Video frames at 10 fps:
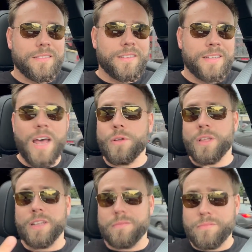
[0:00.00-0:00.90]
Not
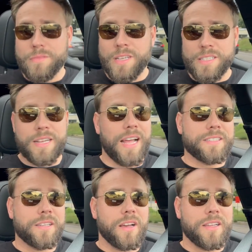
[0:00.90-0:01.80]
only does it not
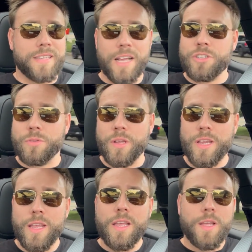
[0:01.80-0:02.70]
suck, it's
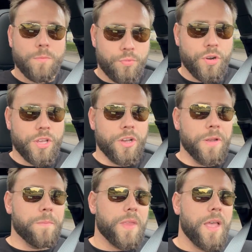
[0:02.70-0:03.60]
actually pretty
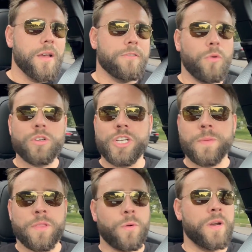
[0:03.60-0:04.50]
good. For
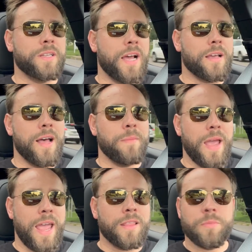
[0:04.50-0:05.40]
GMAuthority.com
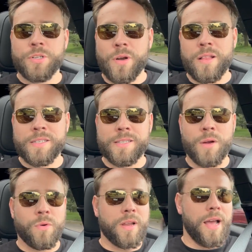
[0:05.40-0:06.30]
and the Metrolix
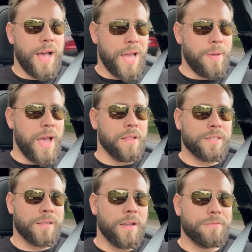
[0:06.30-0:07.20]
Network, I'm
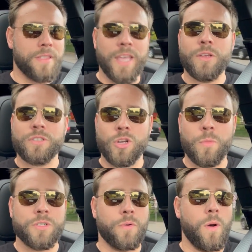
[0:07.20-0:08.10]
Alex Luft. Thank you so
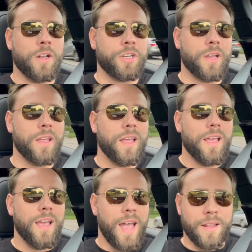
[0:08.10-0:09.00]
much for watching,
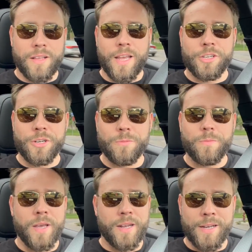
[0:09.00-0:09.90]
and I'll catch you
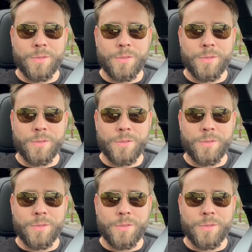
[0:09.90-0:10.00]
in the next